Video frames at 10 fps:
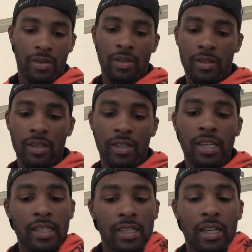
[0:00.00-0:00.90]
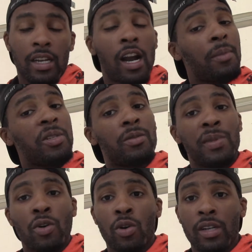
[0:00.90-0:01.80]
success and
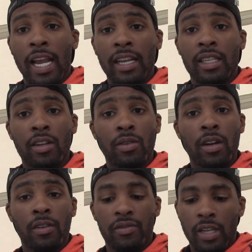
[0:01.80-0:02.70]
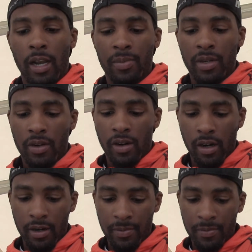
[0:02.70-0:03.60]
accomplishment or lack thereof topic, alright?